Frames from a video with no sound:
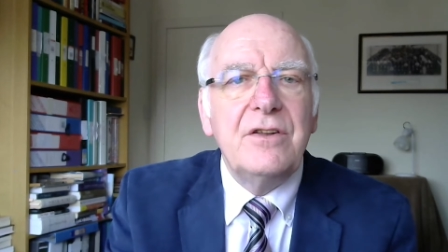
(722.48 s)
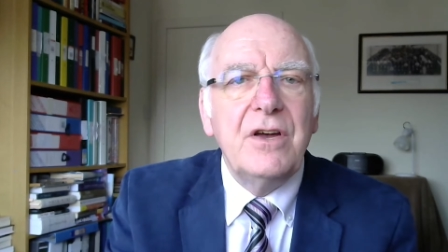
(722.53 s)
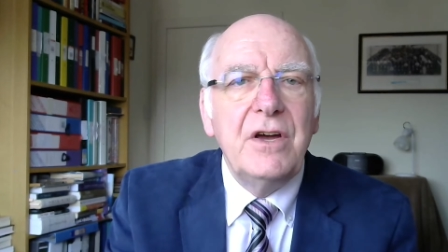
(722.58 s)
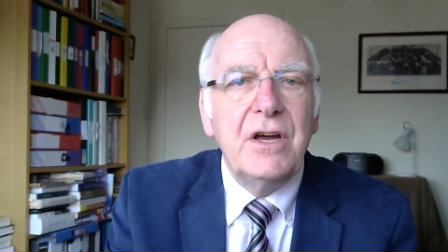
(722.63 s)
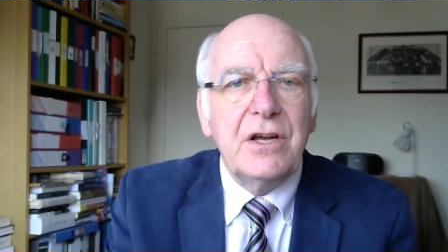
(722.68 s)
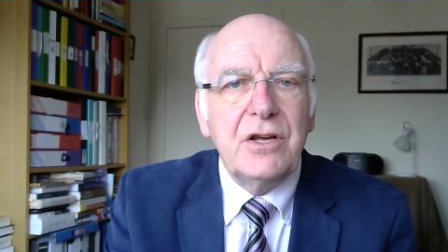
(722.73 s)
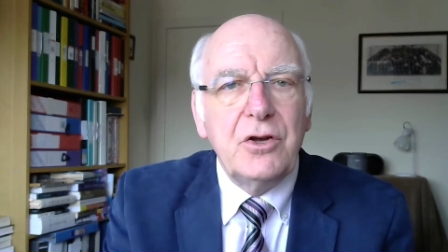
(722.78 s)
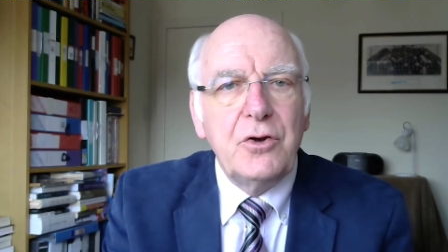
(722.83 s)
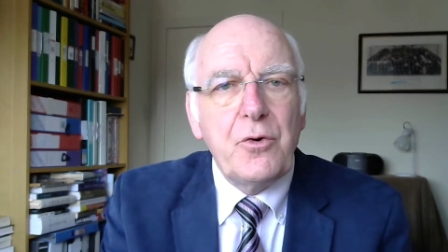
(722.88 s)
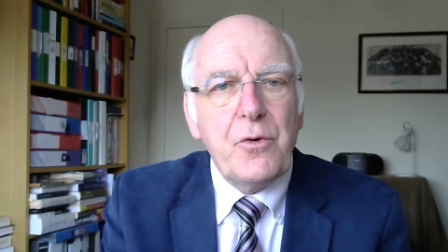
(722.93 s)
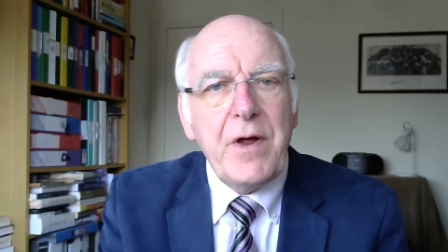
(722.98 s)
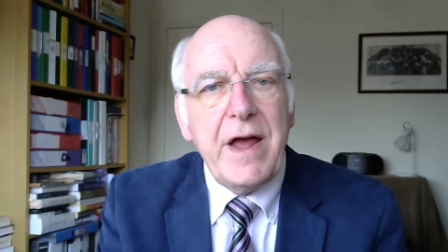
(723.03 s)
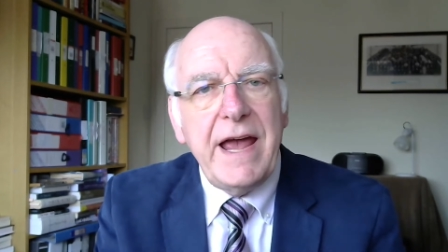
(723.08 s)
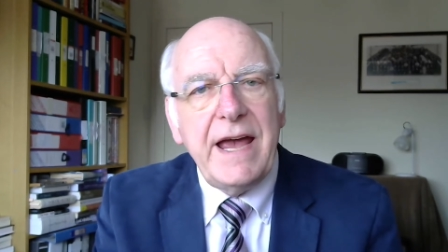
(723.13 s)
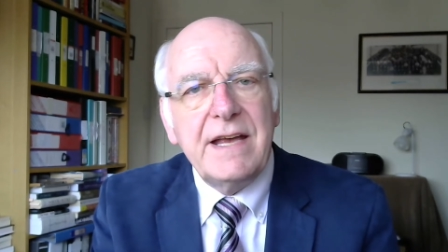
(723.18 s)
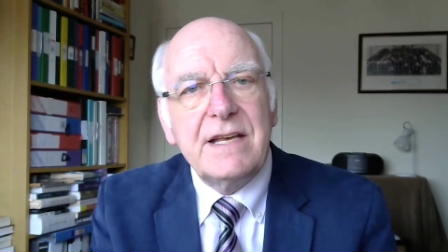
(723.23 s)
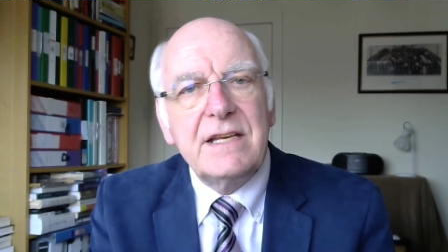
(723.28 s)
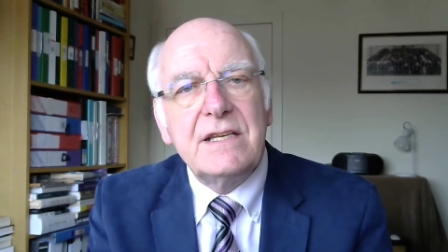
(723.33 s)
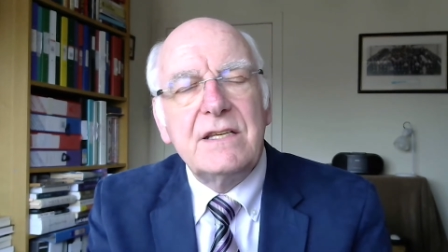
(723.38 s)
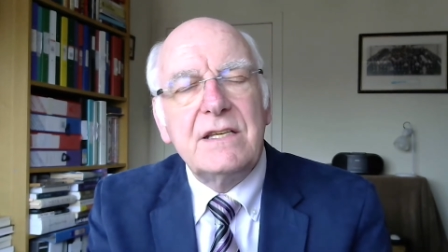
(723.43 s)

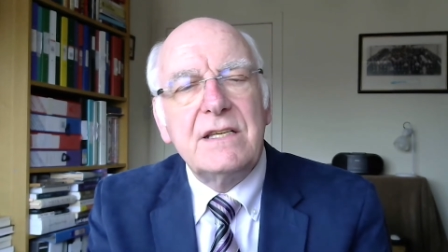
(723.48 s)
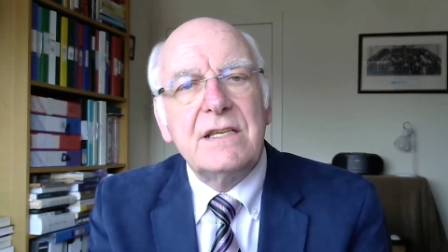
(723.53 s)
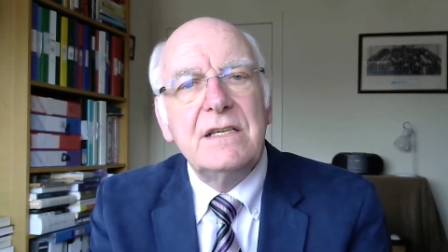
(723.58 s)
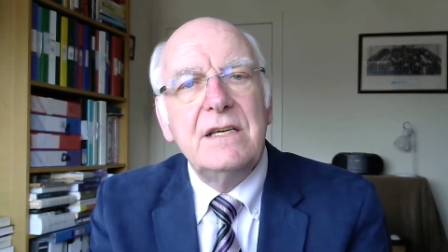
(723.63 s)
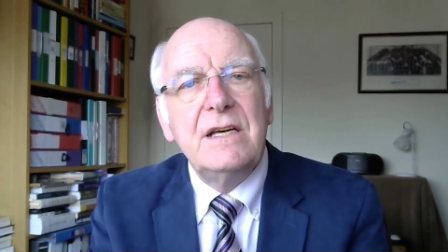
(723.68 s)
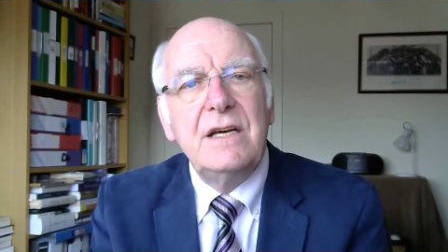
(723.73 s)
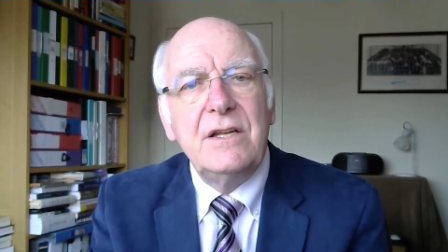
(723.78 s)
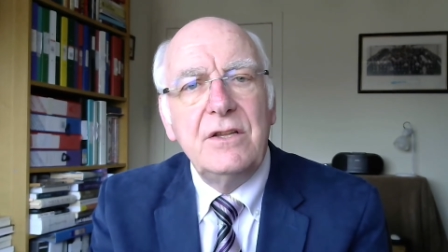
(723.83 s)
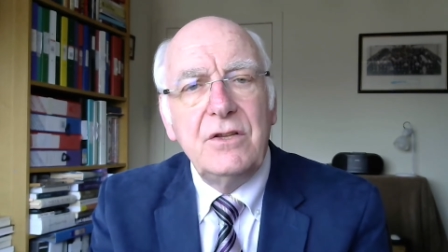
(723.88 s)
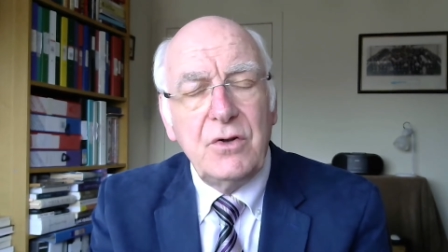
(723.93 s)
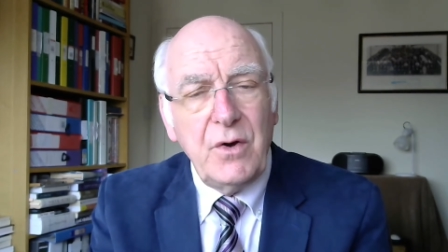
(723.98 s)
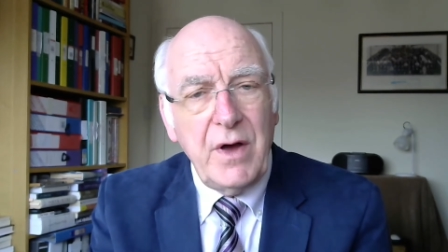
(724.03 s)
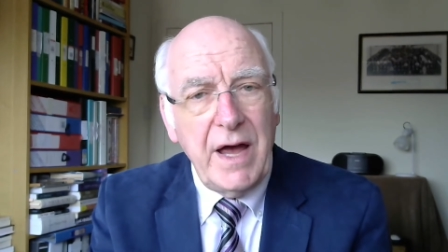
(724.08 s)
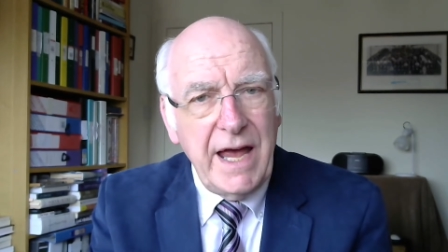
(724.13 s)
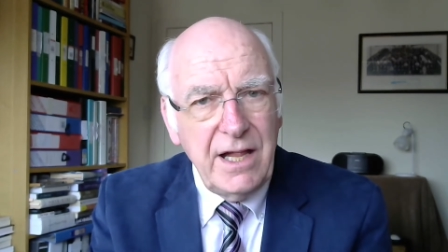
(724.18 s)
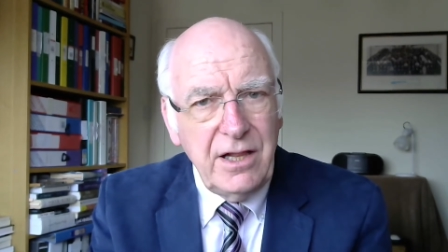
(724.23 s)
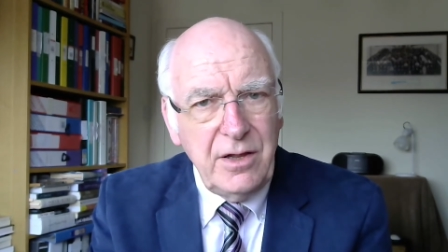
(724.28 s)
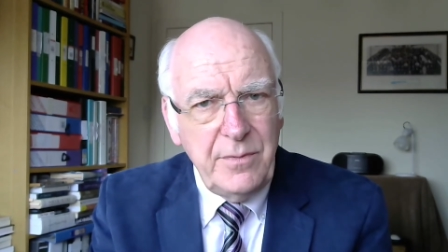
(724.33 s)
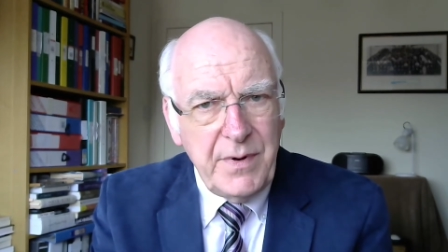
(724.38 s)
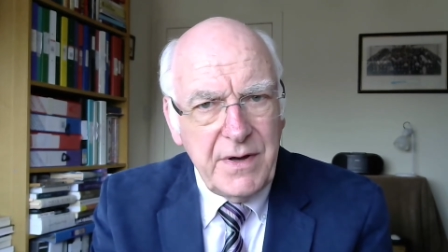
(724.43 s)
grace to
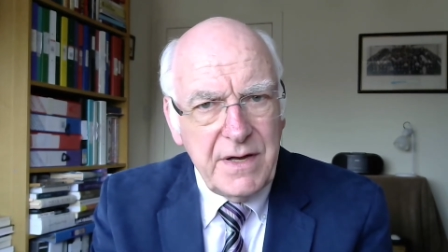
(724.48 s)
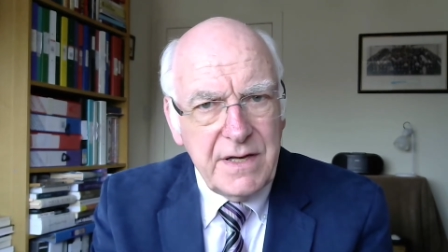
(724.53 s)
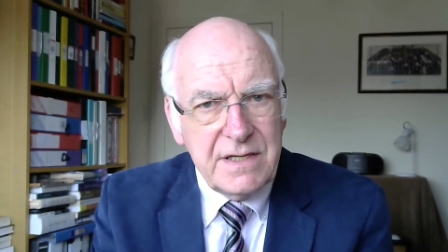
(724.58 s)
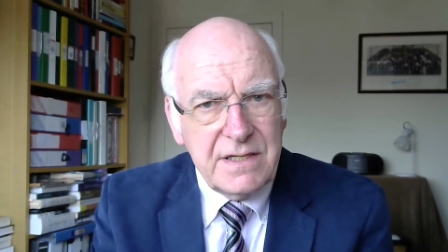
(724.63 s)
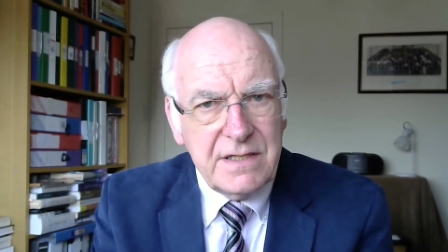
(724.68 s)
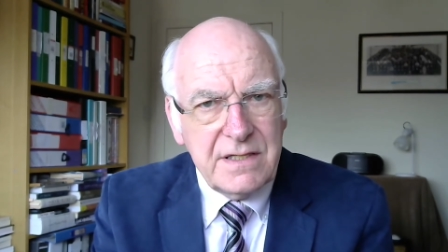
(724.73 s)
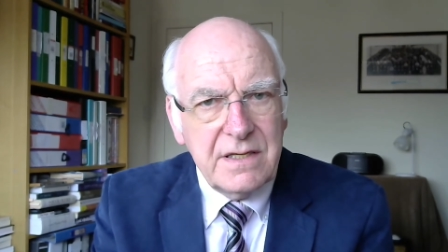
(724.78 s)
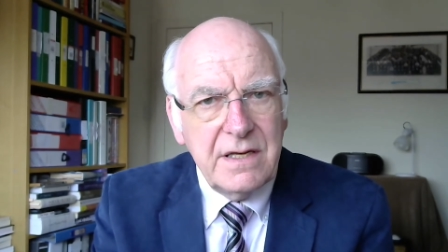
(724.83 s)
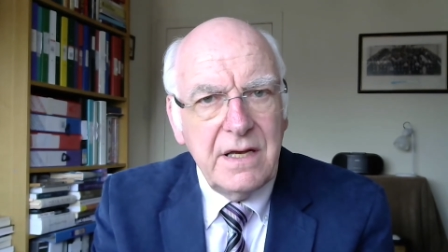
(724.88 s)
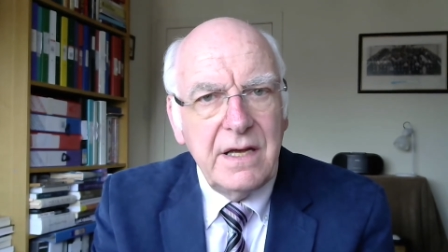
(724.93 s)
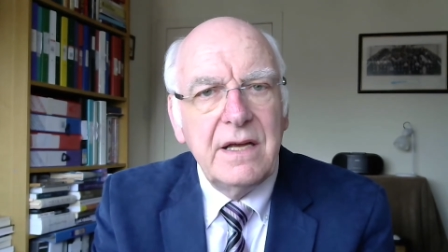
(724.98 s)
help us